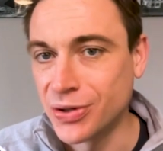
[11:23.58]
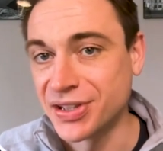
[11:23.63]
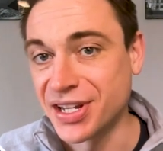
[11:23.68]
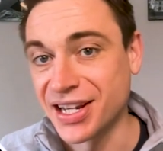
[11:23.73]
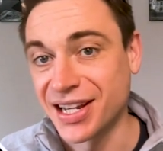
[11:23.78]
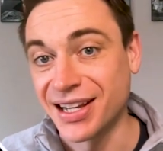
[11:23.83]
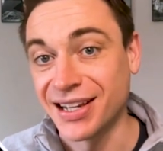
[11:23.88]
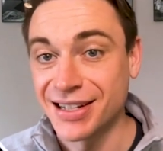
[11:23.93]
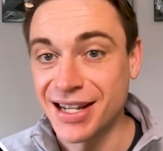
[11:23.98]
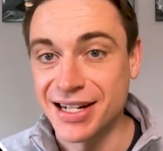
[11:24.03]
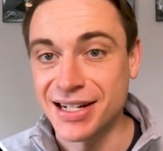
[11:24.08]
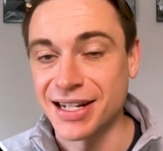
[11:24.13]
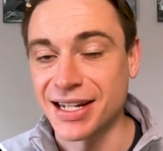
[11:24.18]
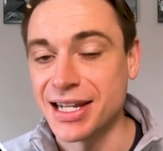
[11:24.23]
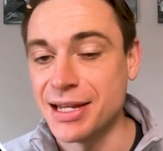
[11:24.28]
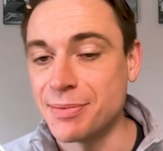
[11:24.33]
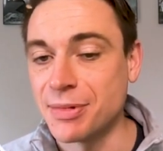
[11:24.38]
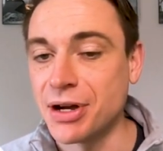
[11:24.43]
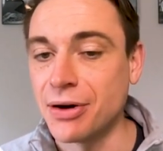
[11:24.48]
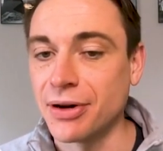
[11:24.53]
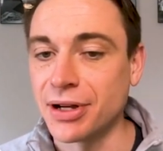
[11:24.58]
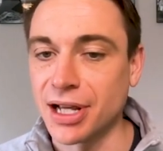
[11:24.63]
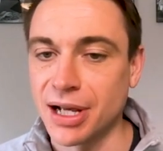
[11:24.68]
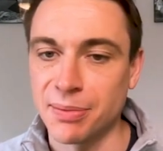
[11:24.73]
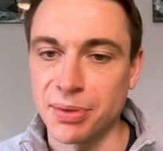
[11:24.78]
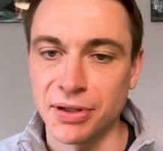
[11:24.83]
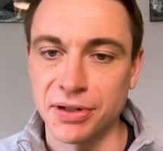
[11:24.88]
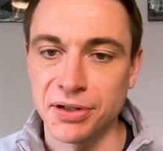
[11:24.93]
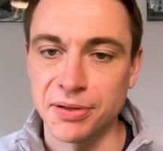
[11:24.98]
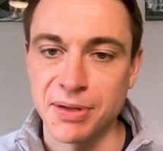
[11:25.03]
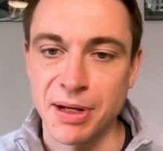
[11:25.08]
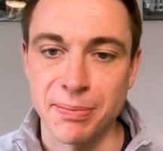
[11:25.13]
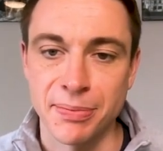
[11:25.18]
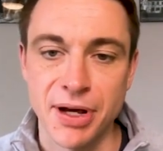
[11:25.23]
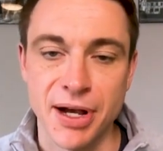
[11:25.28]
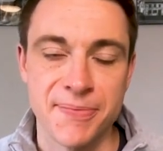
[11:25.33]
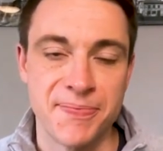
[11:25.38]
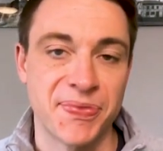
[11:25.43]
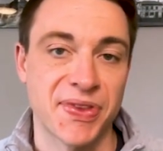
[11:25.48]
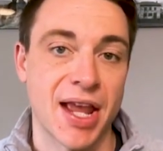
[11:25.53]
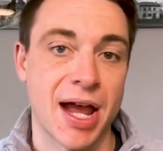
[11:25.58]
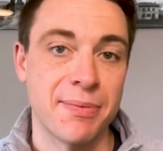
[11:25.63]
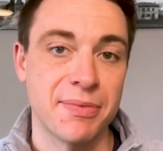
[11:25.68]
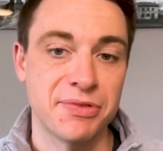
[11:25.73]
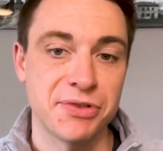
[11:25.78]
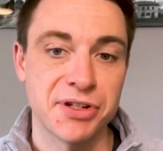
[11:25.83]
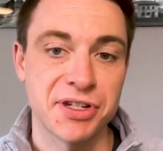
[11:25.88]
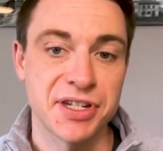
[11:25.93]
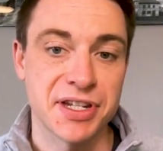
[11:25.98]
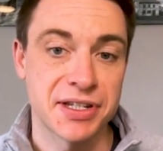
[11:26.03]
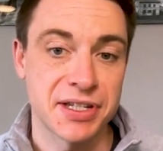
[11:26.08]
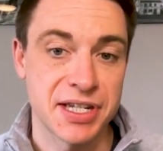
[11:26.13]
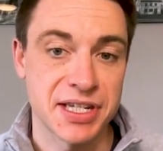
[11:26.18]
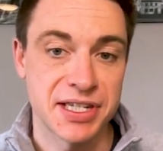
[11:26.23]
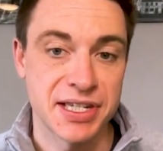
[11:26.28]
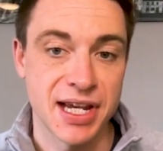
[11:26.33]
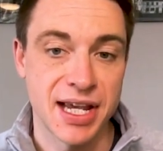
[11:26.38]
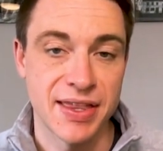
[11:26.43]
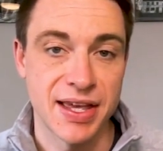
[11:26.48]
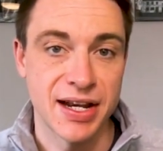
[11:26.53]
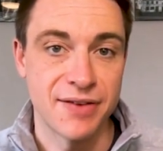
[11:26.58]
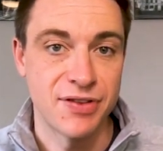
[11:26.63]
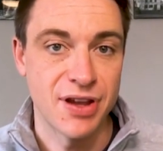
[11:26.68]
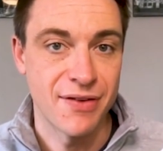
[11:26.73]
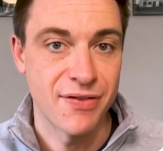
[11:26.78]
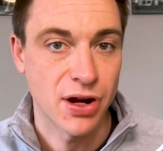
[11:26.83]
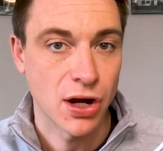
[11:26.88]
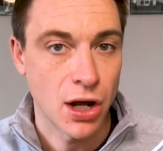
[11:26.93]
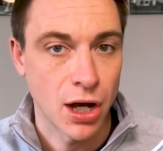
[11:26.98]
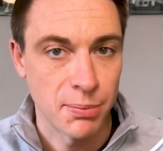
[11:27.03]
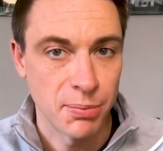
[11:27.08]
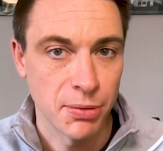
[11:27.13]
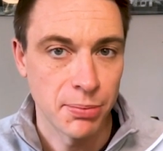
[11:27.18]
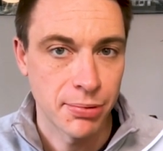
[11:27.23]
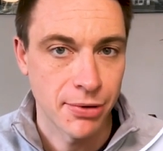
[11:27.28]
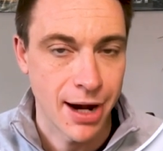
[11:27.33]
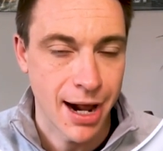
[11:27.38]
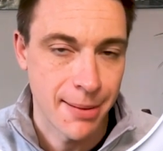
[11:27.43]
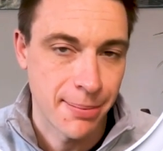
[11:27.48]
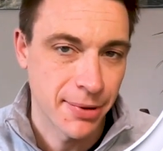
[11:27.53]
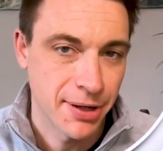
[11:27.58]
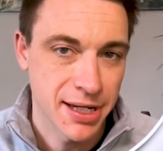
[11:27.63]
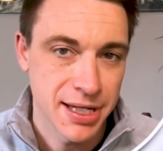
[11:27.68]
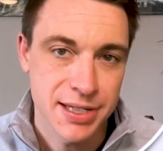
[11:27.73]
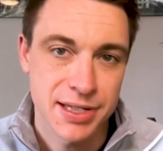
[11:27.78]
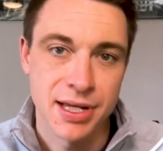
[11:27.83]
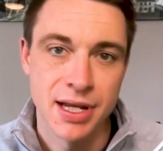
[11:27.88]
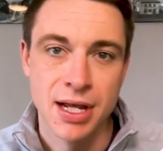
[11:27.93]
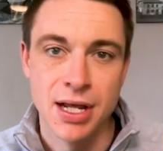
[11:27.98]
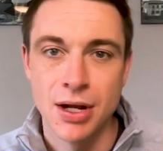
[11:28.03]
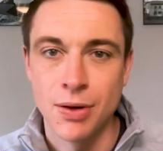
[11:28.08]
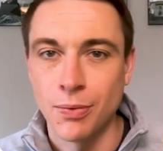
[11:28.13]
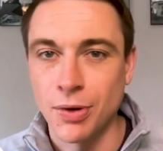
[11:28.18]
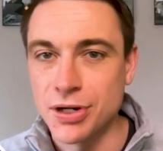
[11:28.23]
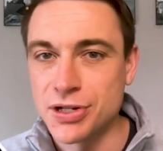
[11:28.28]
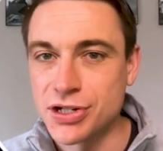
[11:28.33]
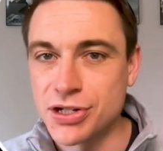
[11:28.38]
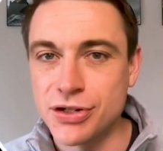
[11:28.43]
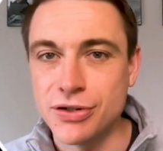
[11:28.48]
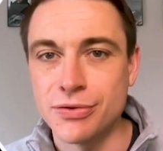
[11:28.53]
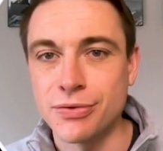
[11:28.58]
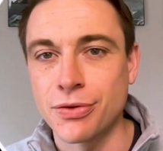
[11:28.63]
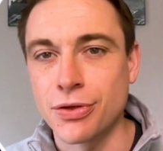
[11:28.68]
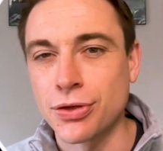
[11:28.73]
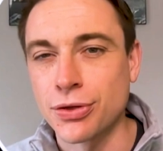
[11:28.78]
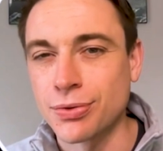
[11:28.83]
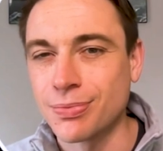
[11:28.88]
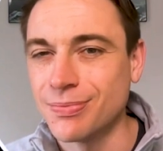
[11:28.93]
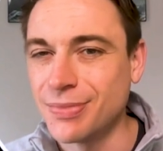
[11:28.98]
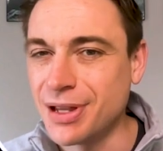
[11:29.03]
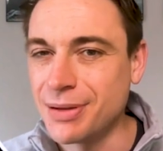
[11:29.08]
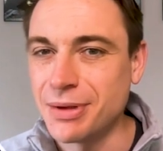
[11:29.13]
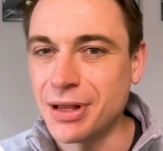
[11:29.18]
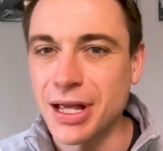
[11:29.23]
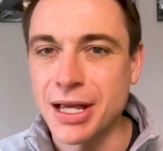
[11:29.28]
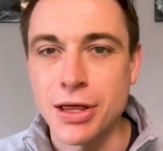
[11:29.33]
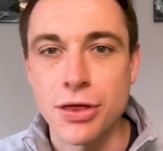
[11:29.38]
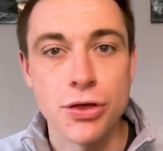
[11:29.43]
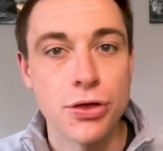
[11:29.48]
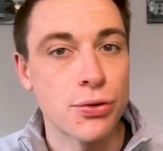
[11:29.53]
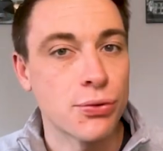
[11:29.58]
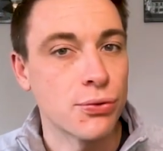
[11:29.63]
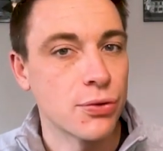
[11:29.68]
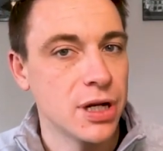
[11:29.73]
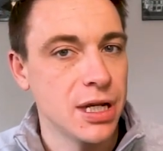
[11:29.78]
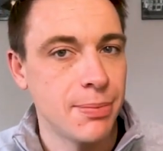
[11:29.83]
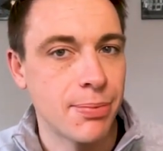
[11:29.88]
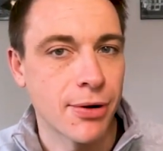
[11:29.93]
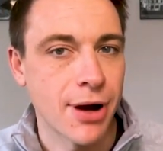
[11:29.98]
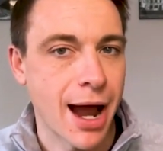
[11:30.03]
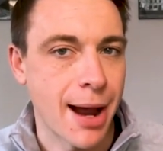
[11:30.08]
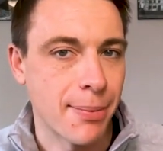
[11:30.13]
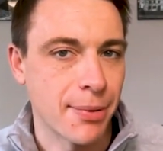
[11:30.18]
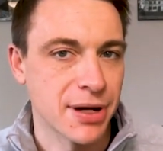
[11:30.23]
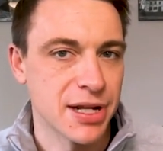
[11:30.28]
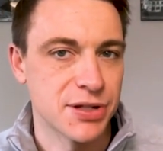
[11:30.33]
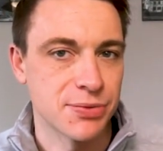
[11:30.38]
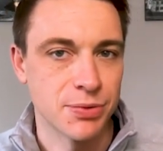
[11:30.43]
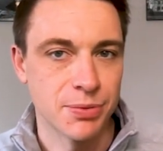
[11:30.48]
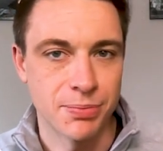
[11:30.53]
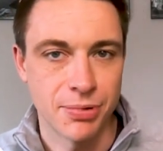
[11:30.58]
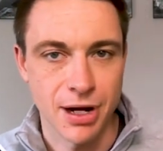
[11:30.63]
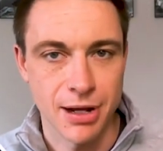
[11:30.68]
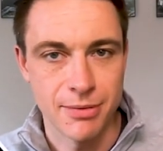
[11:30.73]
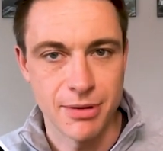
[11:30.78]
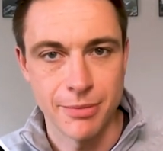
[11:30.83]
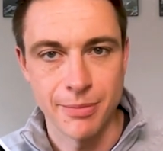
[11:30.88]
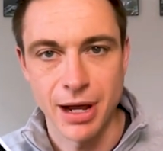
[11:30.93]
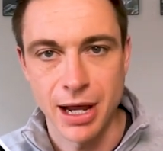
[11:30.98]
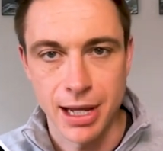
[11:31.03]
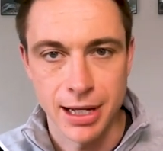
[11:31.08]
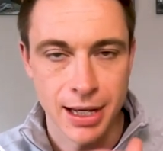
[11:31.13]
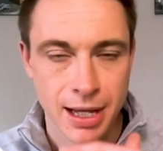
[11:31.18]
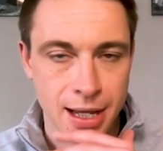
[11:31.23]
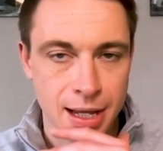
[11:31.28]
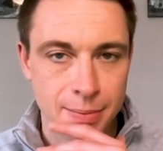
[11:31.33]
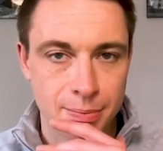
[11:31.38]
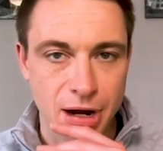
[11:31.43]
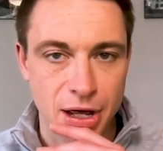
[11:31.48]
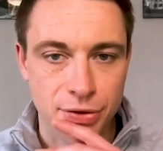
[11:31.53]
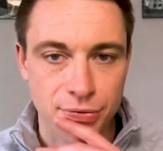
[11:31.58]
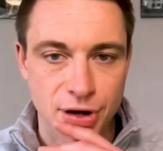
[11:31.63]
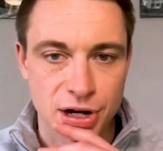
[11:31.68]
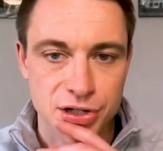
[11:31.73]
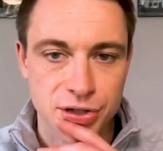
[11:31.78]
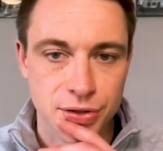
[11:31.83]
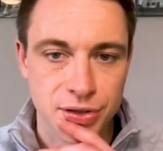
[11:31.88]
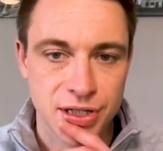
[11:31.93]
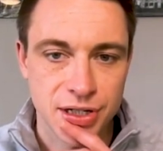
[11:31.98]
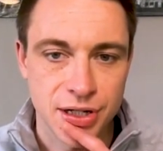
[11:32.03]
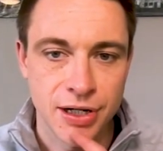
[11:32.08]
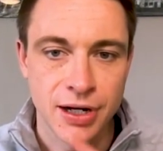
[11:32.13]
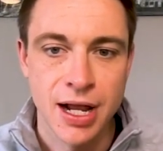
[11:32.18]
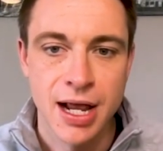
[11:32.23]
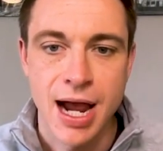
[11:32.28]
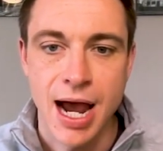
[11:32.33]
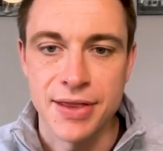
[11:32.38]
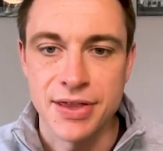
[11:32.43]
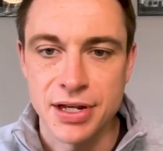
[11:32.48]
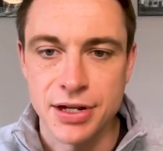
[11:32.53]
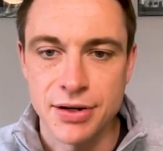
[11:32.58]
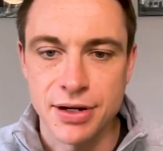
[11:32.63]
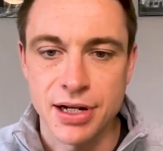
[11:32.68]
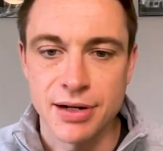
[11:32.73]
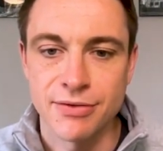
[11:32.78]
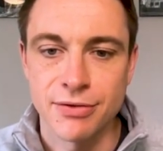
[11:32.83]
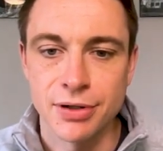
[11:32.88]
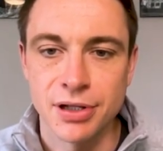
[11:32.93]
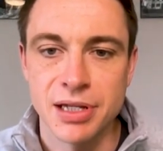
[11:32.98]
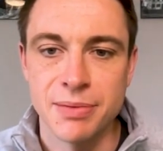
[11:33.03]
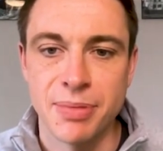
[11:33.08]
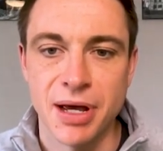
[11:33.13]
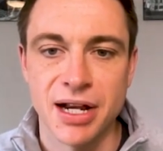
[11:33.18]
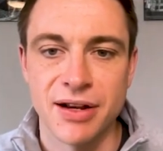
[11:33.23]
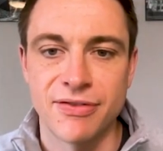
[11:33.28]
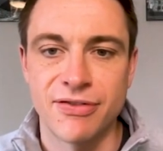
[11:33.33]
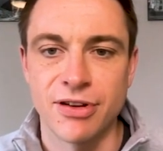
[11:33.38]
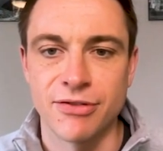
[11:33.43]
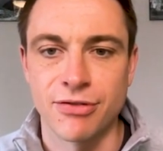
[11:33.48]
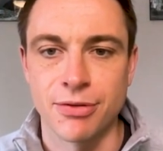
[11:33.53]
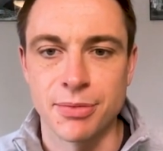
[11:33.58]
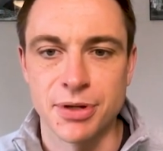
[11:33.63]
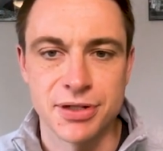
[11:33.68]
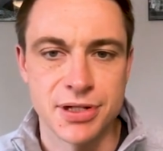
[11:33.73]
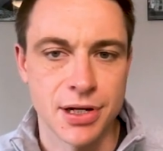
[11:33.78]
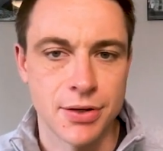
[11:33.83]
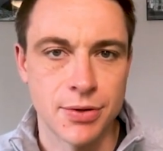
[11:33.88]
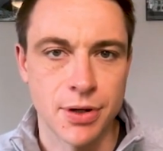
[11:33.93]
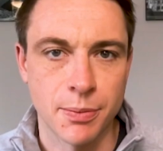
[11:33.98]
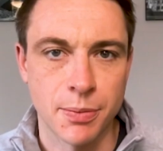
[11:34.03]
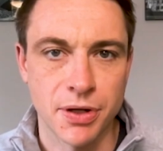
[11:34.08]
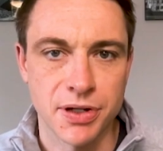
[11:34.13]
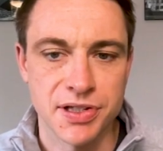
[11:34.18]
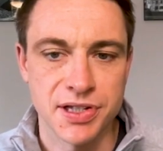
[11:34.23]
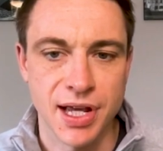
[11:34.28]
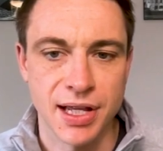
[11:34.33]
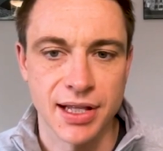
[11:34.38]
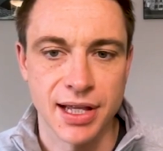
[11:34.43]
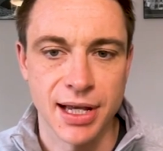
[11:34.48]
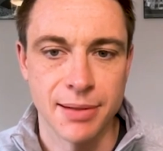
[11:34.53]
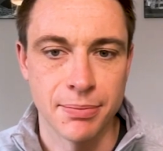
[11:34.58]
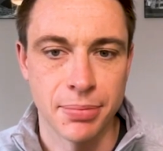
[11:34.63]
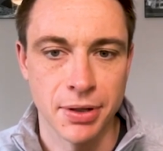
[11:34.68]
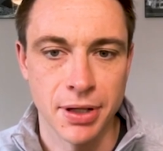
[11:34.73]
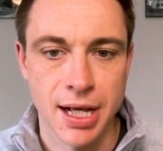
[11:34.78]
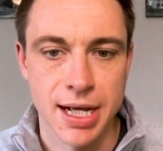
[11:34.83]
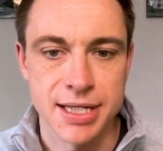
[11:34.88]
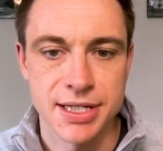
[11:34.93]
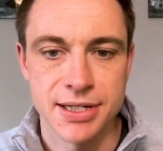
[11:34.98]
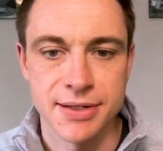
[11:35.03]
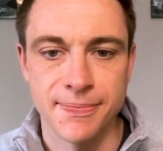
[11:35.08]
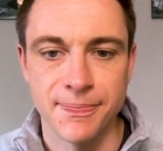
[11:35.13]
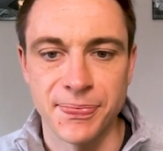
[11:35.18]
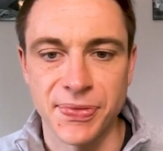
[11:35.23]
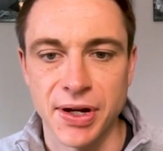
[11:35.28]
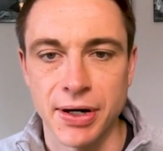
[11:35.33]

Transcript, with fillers: and they tend to keep going up a little bit, but I'm going to say that if you have a couple properties, one, two, maybe like three properties would probably be my, my threshold here. I think you're gonna really benefit from using QuickBooks Online Plus.